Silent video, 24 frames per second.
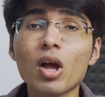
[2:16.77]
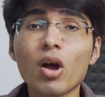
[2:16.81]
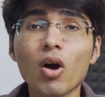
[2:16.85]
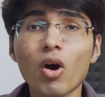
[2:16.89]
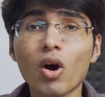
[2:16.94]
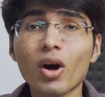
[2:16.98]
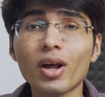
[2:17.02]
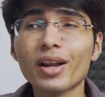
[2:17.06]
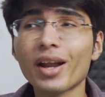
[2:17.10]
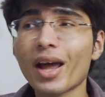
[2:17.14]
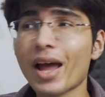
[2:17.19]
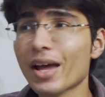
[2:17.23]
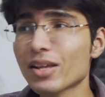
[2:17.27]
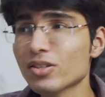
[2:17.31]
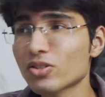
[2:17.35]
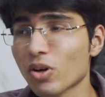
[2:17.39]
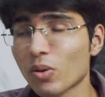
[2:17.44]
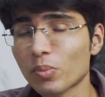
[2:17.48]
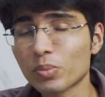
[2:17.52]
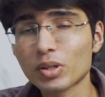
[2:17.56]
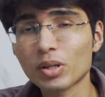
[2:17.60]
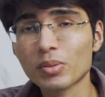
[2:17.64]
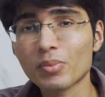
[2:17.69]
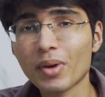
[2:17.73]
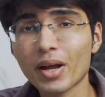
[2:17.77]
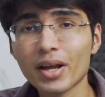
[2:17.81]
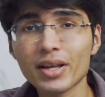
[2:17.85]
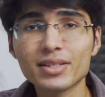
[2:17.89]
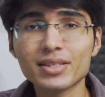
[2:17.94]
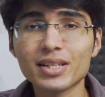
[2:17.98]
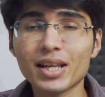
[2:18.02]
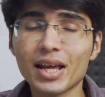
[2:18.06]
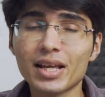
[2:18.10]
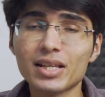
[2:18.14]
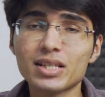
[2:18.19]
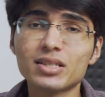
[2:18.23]
or as
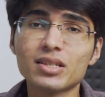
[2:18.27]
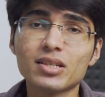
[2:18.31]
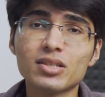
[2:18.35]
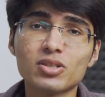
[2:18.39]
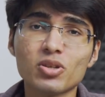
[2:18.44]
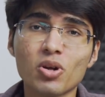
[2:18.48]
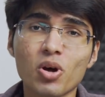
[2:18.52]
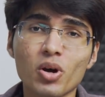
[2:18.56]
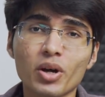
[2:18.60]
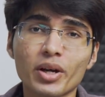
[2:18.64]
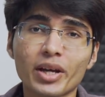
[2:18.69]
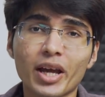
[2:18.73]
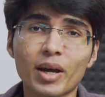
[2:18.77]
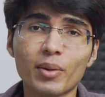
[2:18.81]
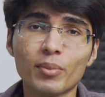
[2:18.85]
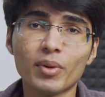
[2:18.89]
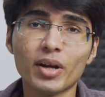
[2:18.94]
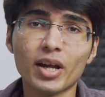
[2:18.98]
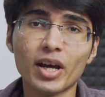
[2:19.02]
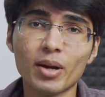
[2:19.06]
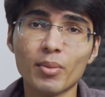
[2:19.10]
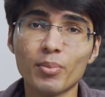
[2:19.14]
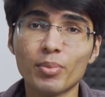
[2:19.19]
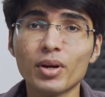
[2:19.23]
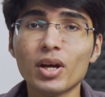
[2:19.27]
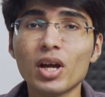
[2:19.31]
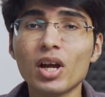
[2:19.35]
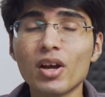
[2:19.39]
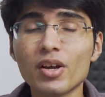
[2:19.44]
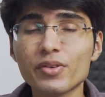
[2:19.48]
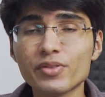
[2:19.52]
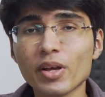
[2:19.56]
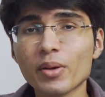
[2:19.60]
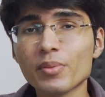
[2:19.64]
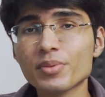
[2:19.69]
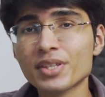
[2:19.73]
optimized as the stock camera app.
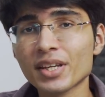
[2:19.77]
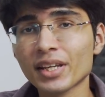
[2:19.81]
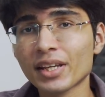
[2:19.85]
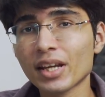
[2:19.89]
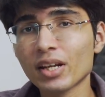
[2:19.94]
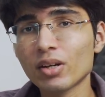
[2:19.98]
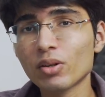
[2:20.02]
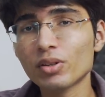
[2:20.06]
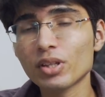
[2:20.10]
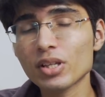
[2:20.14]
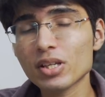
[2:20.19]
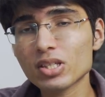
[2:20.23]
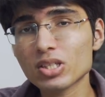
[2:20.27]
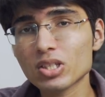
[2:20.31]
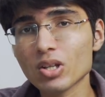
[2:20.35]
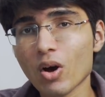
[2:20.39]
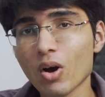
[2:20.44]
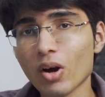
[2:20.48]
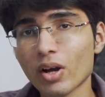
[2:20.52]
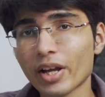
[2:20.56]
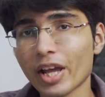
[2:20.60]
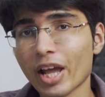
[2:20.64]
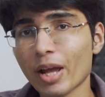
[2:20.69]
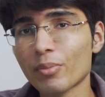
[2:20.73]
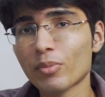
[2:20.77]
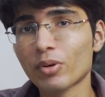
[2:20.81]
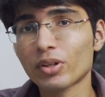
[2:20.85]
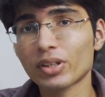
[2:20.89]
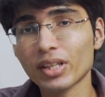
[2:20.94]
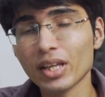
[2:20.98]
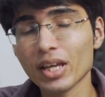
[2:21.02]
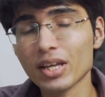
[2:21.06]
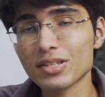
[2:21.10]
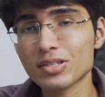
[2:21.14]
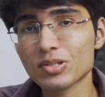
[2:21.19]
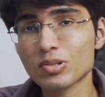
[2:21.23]
So I'm sticking to the stock cam
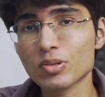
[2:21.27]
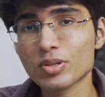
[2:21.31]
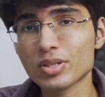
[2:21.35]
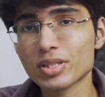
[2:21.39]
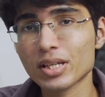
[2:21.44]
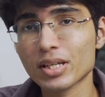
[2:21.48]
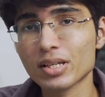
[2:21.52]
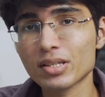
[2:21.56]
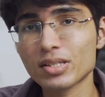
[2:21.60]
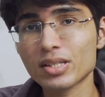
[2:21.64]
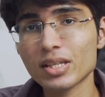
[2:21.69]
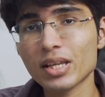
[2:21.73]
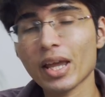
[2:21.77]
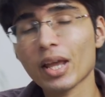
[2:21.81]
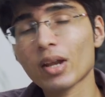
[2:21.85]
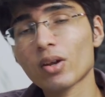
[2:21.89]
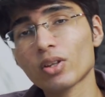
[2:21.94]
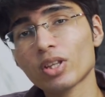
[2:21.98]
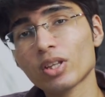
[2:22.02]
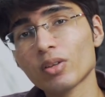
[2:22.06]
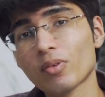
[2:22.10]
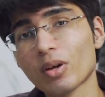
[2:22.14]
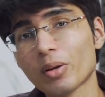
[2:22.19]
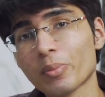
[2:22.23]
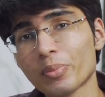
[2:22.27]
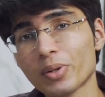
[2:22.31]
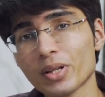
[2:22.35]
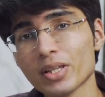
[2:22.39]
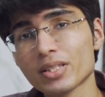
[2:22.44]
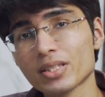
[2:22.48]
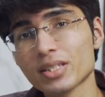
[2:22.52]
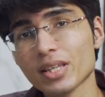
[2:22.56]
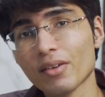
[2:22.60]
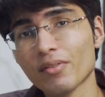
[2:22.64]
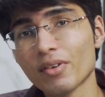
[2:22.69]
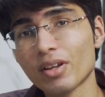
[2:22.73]
on the Asus 6Z, and on the
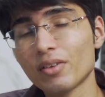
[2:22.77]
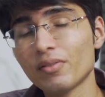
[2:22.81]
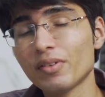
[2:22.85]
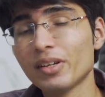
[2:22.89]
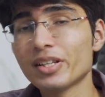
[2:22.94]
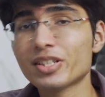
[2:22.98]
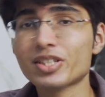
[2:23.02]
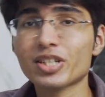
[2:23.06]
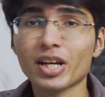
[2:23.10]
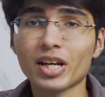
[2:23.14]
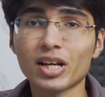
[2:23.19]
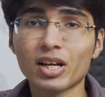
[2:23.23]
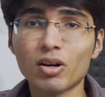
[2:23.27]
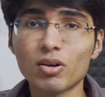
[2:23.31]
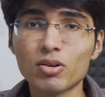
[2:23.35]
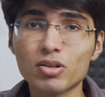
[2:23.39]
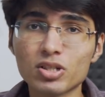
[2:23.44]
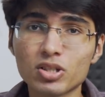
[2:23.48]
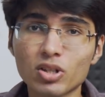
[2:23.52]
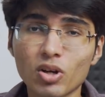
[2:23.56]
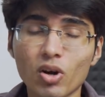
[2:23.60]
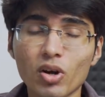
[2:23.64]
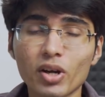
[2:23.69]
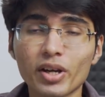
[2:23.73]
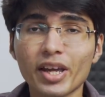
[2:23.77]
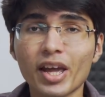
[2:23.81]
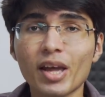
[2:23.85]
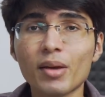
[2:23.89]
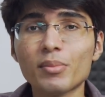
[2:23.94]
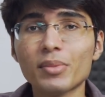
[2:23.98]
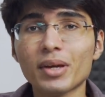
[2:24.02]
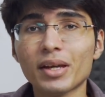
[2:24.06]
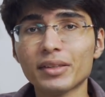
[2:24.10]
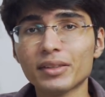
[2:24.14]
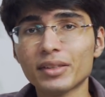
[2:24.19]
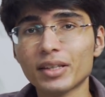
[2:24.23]
OnePlus 7 we'll check out stock
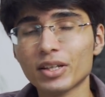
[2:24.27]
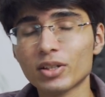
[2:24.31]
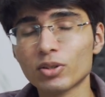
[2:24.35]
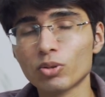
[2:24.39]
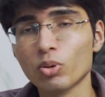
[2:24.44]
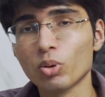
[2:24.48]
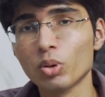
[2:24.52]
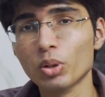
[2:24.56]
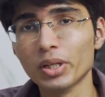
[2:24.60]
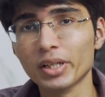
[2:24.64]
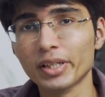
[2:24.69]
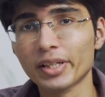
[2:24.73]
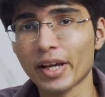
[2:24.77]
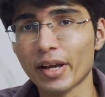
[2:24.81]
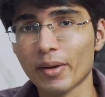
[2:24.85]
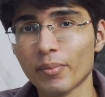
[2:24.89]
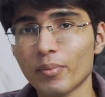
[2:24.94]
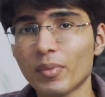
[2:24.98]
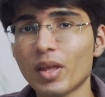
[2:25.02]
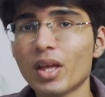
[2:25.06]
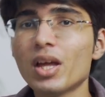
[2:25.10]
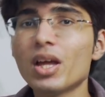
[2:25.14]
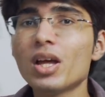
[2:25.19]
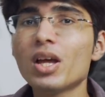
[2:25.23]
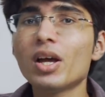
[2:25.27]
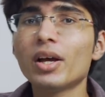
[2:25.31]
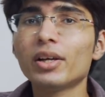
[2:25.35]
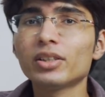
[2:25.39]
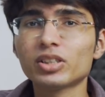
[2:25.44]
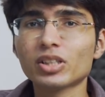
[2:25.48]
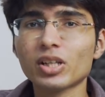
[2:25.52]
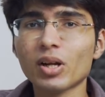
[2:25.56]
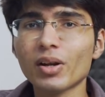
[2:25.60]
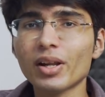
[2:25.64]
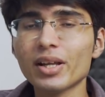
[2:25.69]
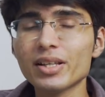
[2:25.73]
cam and then Google cam.
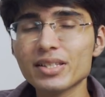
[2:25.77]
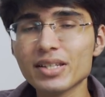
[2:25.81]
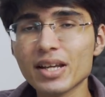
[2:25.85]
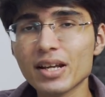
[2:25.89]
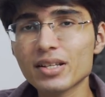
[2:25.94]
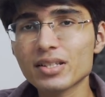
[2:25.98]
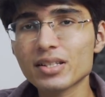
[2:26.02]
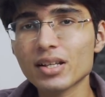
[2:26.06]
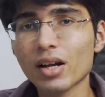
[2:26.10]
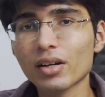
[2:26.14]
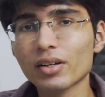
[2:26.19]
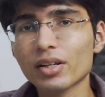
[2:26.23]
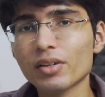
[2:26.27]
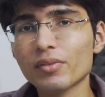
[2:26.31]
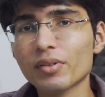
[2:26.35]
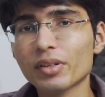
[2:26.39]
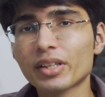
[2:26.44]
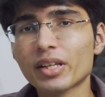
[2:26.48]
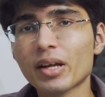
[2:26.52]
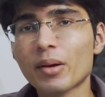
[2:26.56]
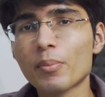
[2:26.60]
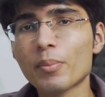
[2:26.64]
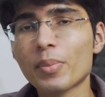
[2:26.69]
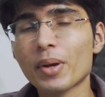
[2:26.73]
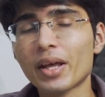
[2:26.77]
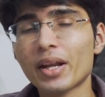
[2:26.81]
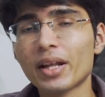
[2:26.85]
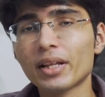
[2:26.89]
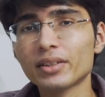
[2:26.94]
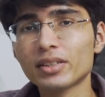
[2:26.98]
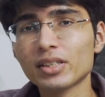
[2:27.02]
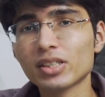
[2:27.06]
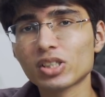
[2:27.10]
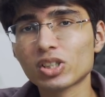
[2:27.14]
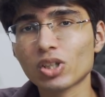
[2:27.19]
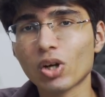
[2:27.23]
So now let's get started with
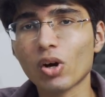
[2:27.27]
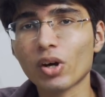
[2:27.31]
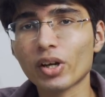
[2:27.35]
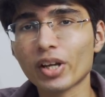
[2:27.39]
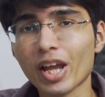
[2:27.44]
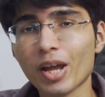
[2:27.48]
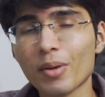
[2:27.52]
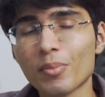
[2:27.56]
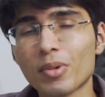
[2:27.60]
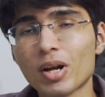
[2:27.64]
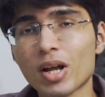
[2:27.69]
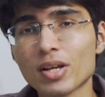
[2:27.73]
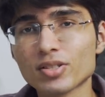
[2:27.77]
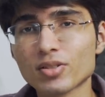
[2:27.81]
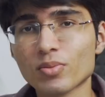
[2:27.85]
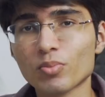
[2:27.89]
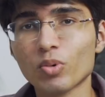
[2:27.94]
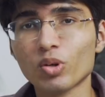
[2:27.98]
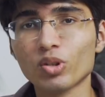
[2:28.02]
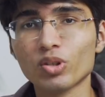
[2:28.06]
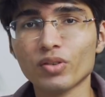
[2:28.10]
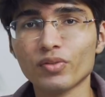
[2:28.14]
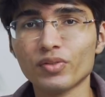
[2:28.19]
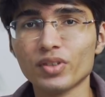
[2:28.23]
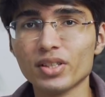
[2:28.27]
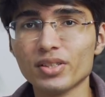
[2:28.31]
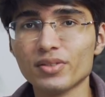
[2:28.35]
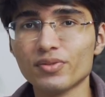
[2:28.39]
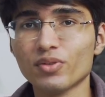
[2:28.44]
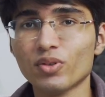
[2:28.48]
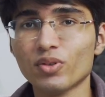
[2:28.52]
comparing the stock cameras on both of these